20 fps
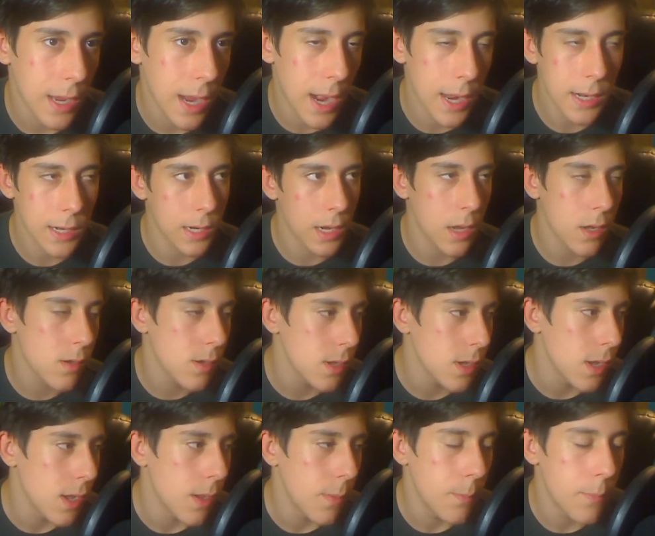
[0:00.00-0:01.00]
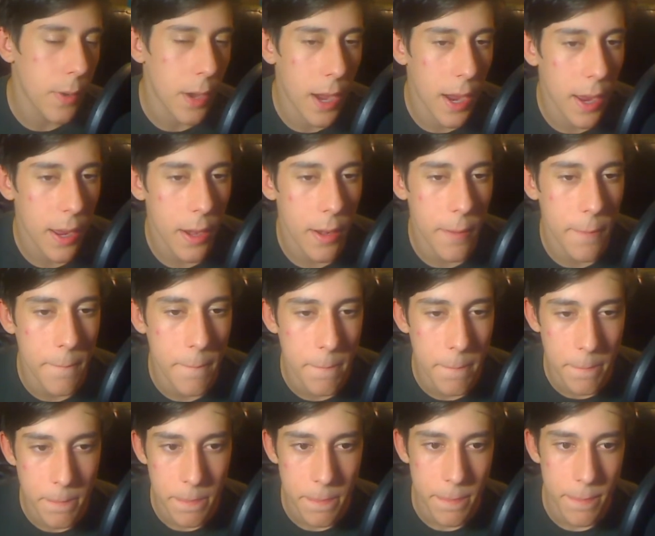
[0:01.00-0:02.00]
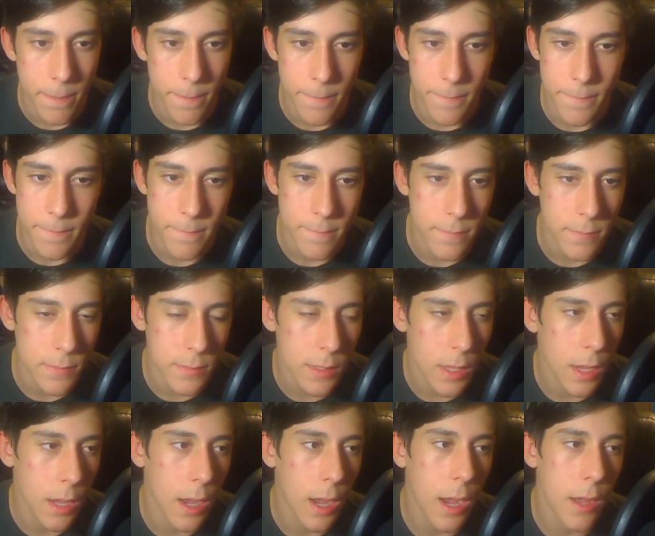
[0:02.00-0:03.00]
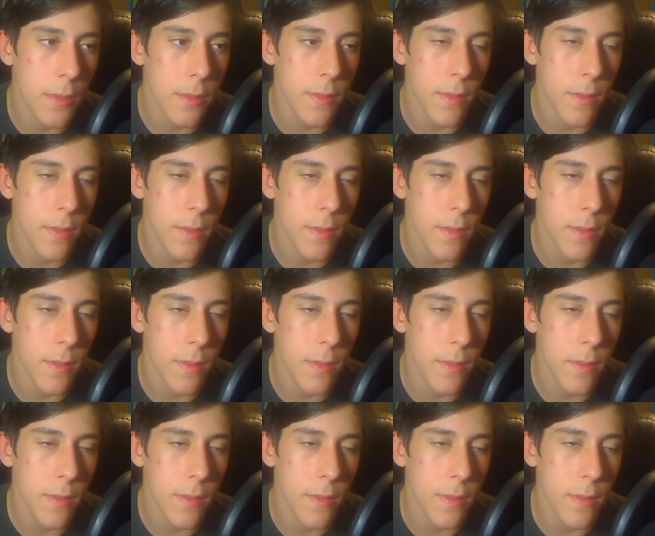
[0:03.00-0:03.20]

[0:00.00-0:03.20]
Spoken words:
I don't know, but other